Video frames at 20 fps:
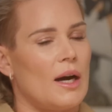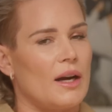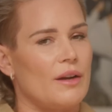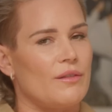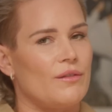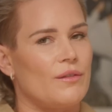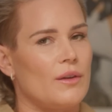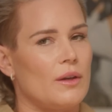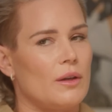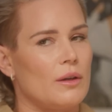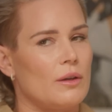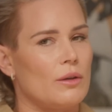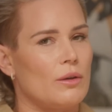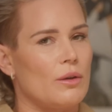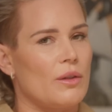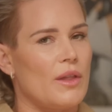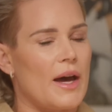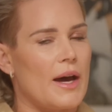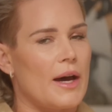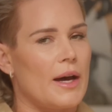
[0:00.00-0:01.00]
I
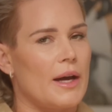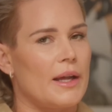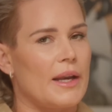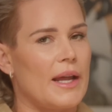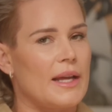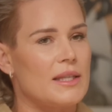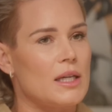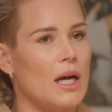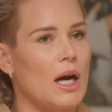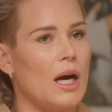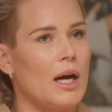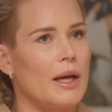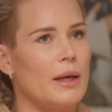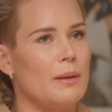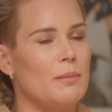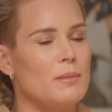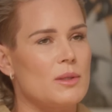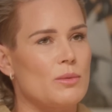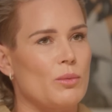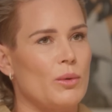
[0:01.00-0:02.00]
feel that at
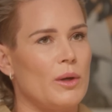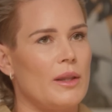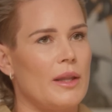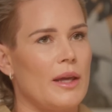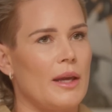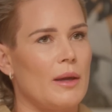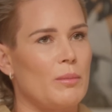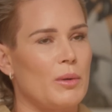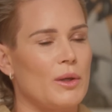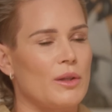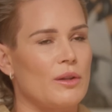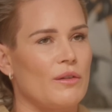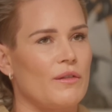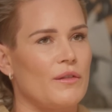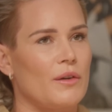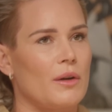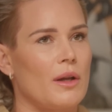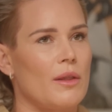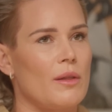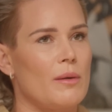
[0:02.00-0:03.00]
times when they put their
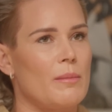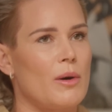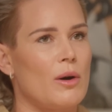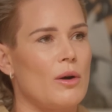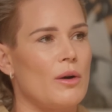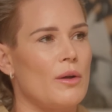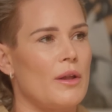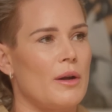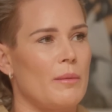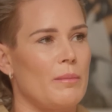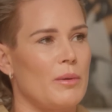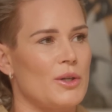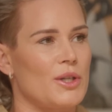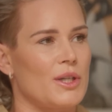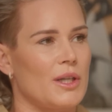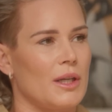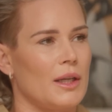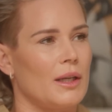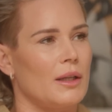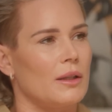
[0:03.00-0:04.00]
foot on the ball, they're
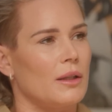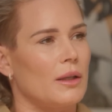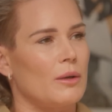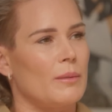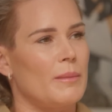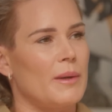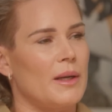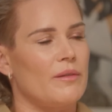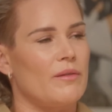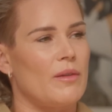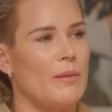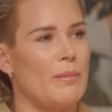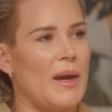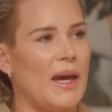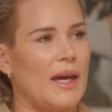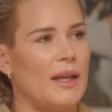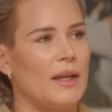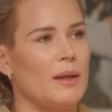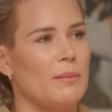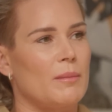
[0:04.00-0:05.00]
pushing a little bit of the
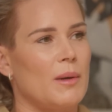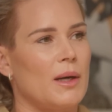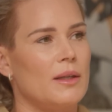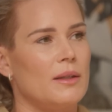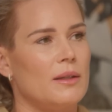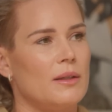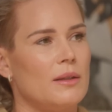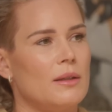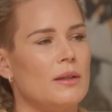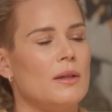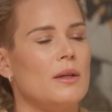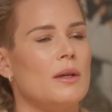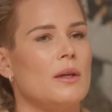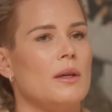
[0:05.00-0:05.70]
panic button